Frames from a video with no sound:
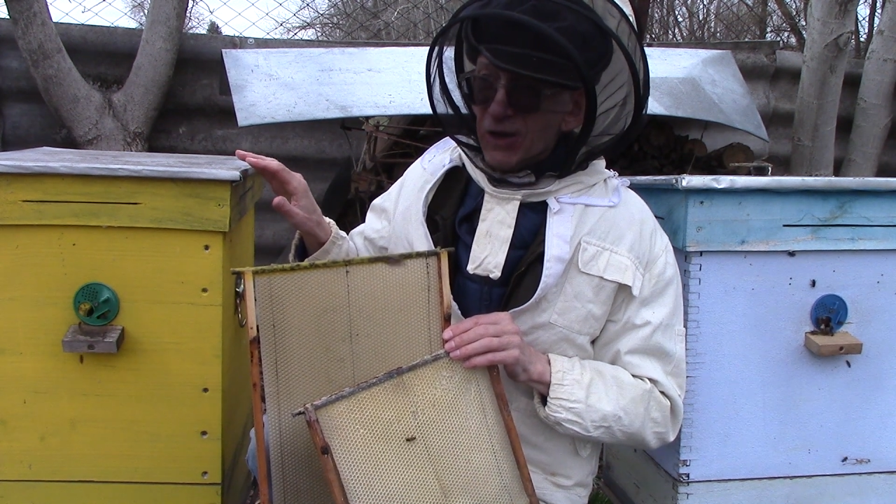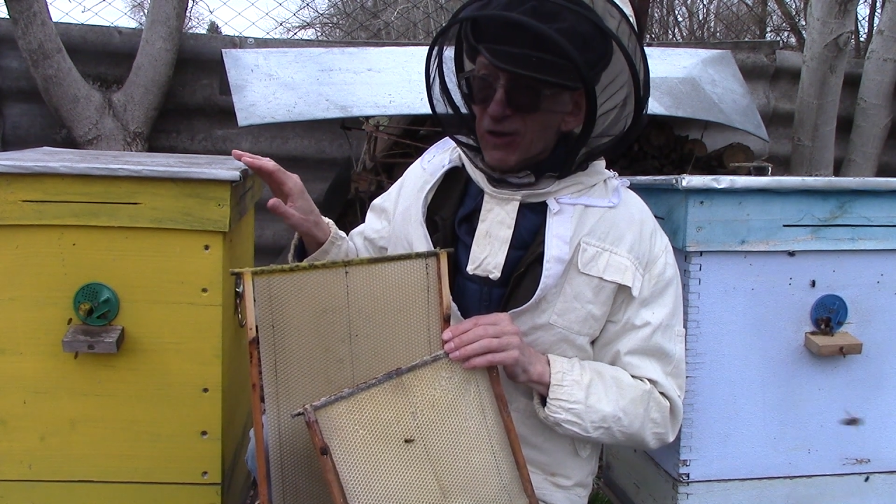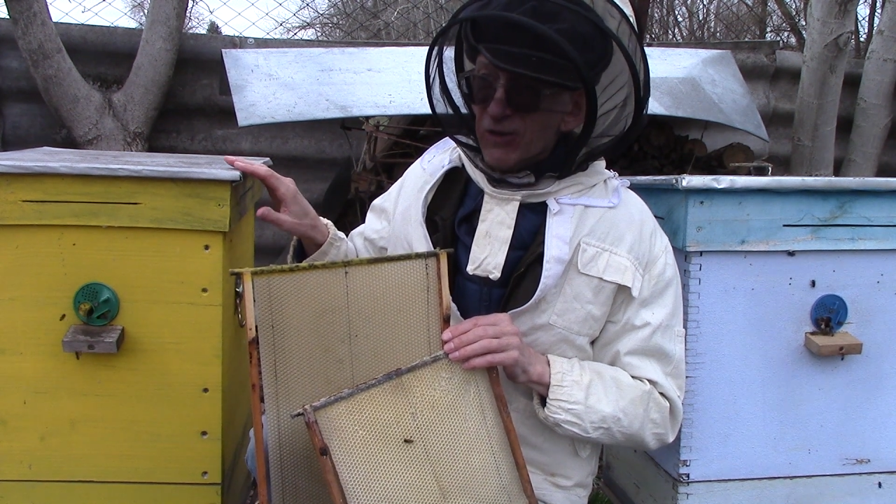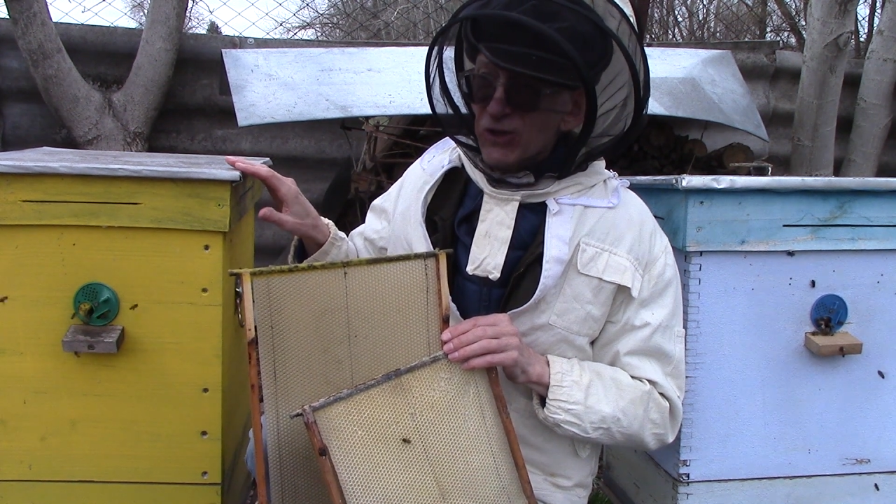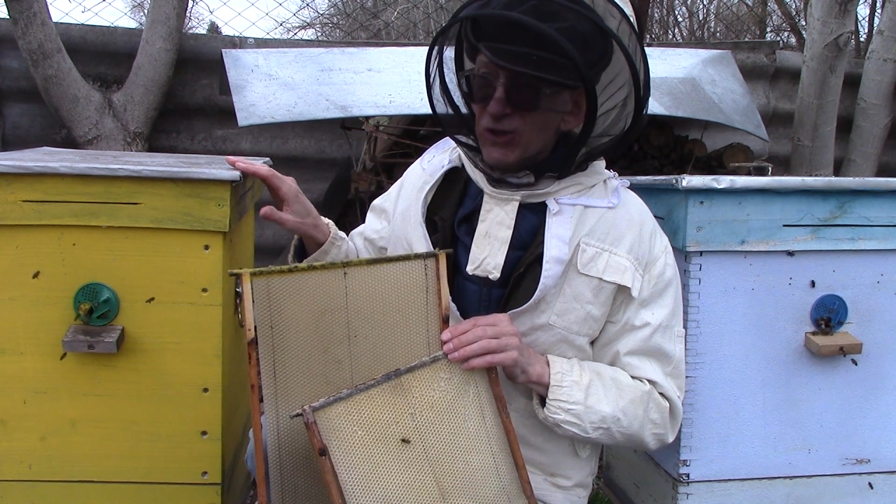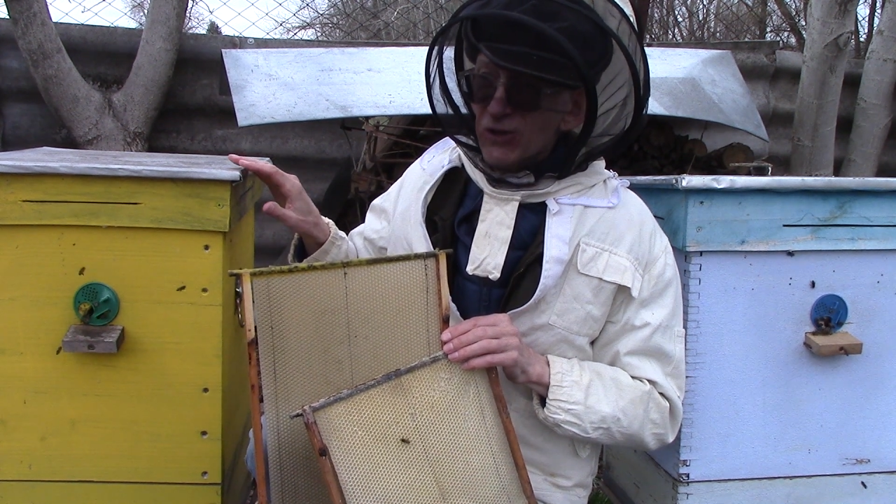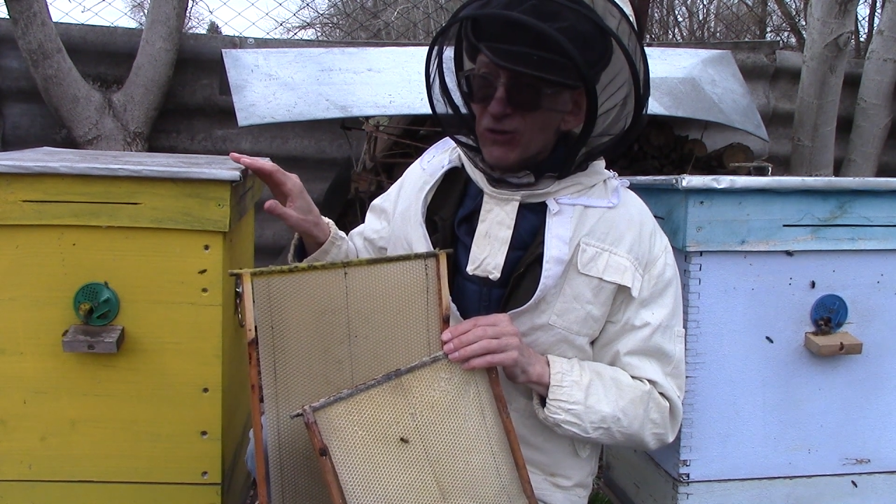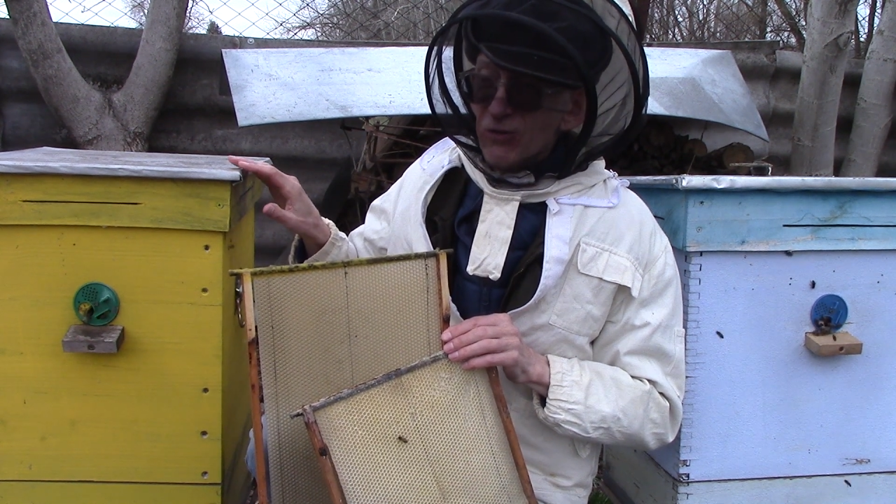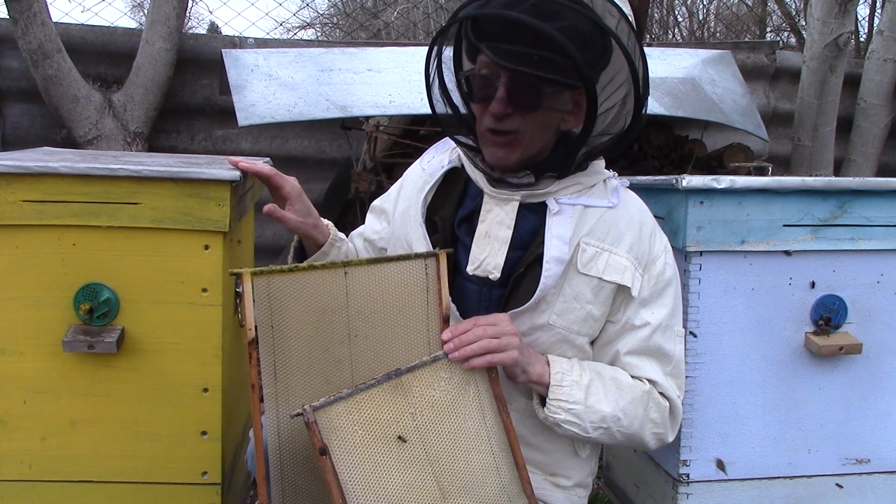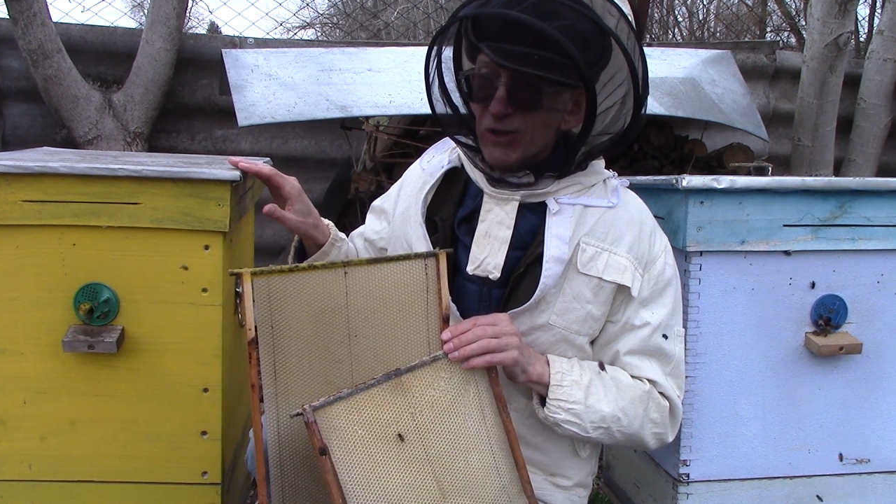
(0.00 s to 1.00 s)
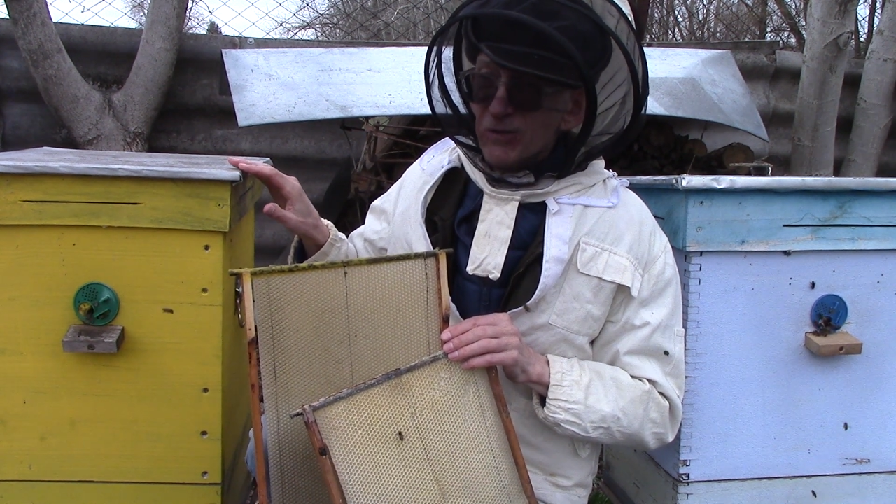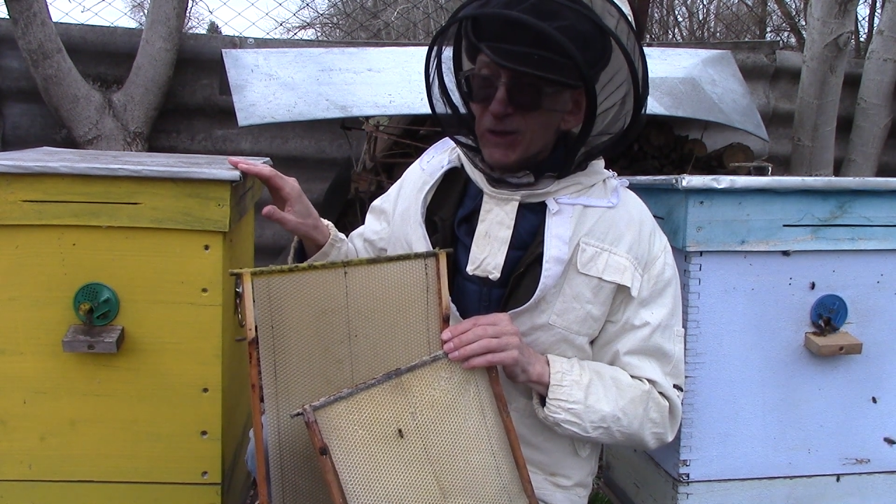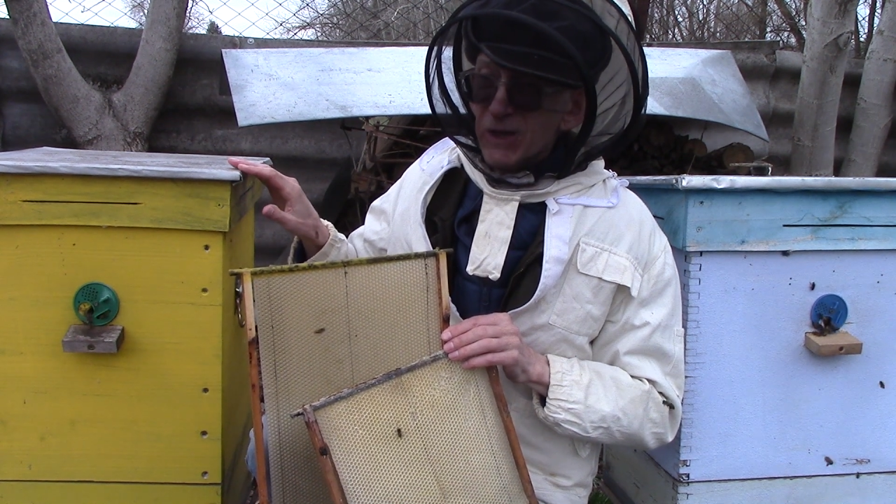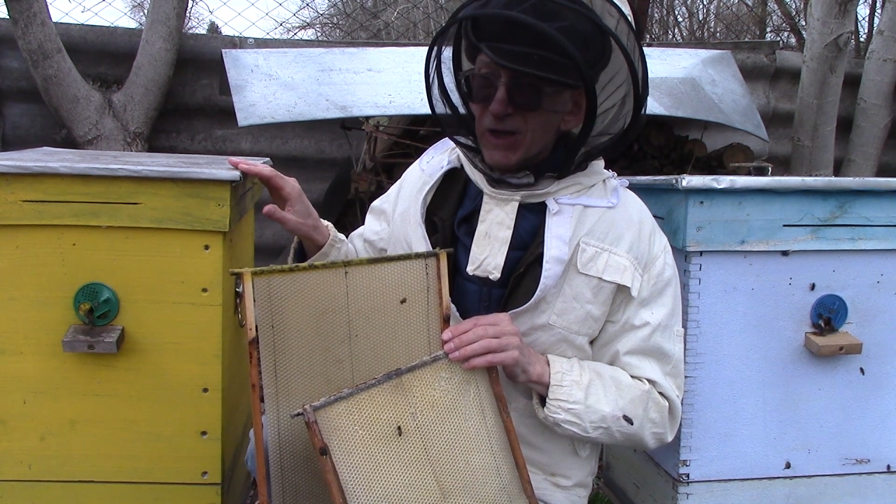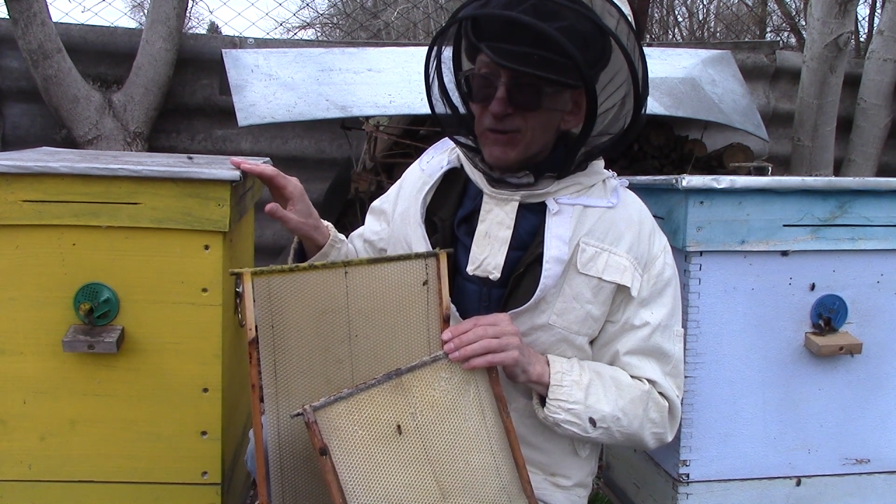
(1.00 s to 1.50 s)
Original Ukrainian
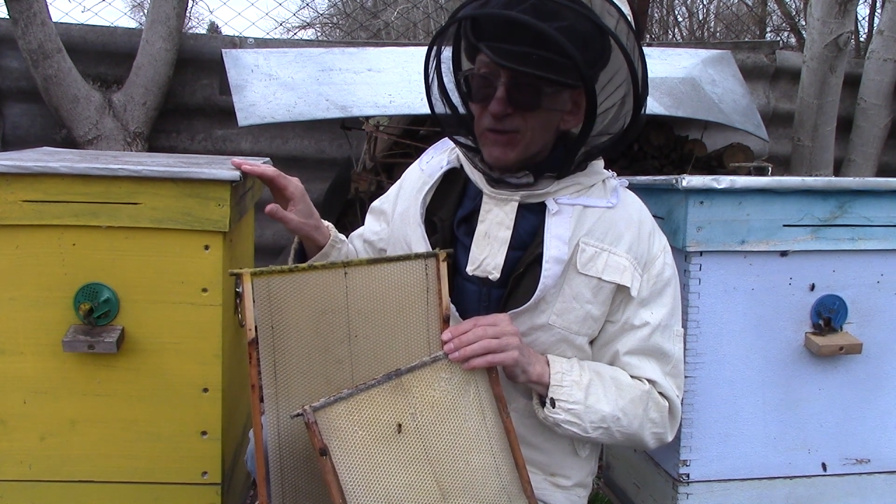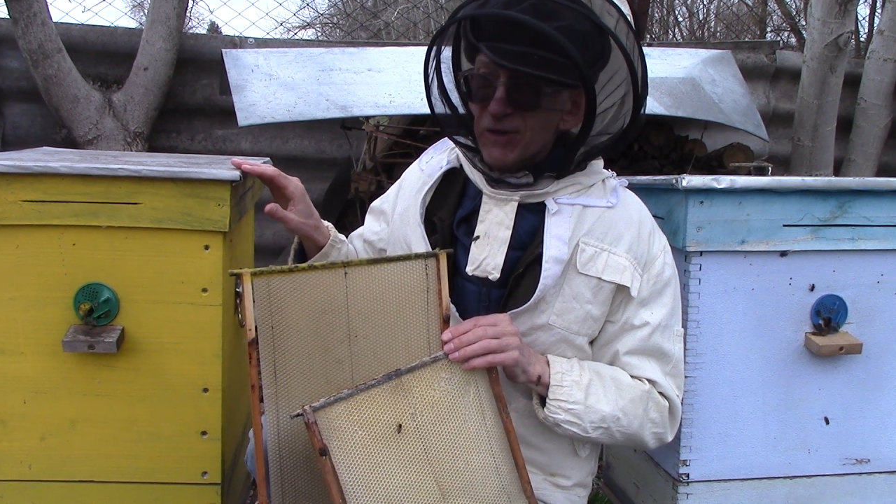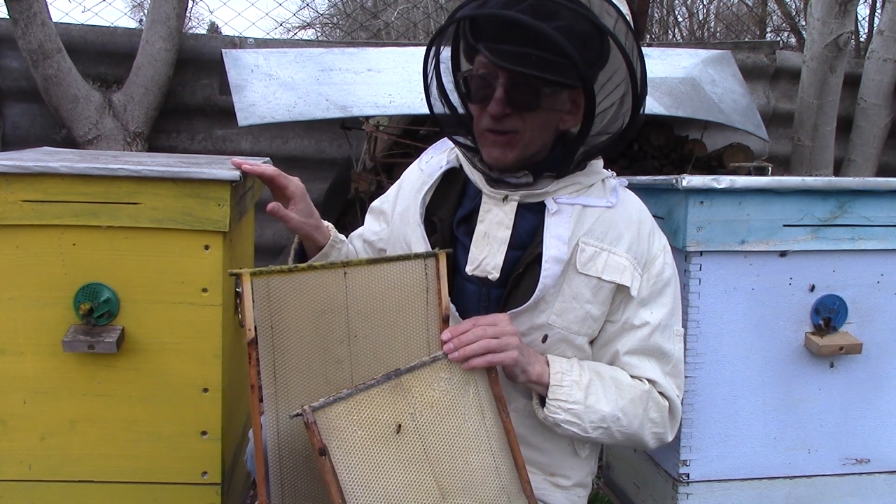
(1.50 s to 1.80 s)
beehive,